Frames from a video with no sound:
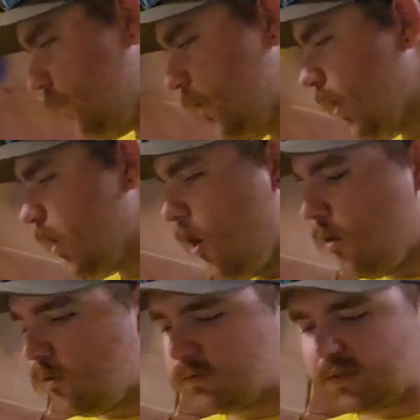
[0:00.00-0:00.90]
for the
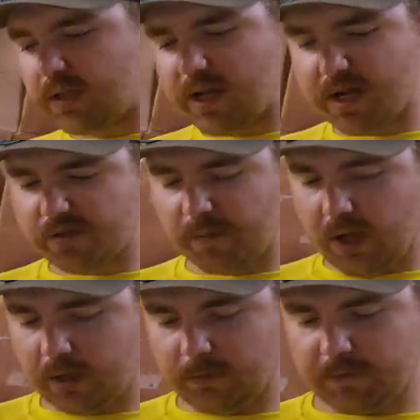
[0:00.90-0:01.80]
cone slash
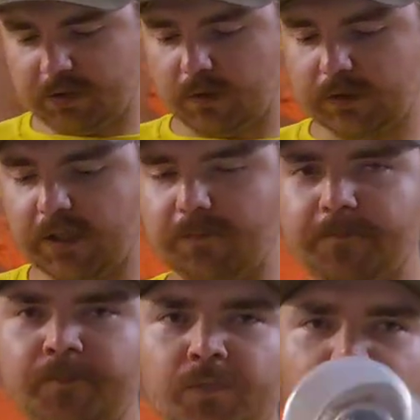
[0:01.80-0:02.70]
bottom of the donut,
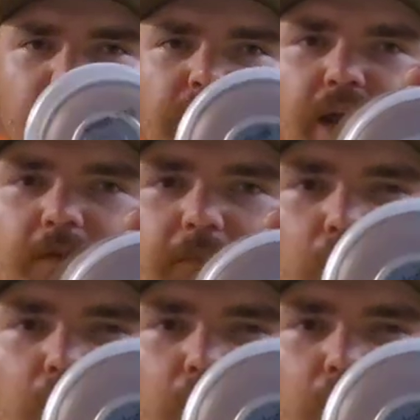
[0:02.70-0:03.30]
we're going to have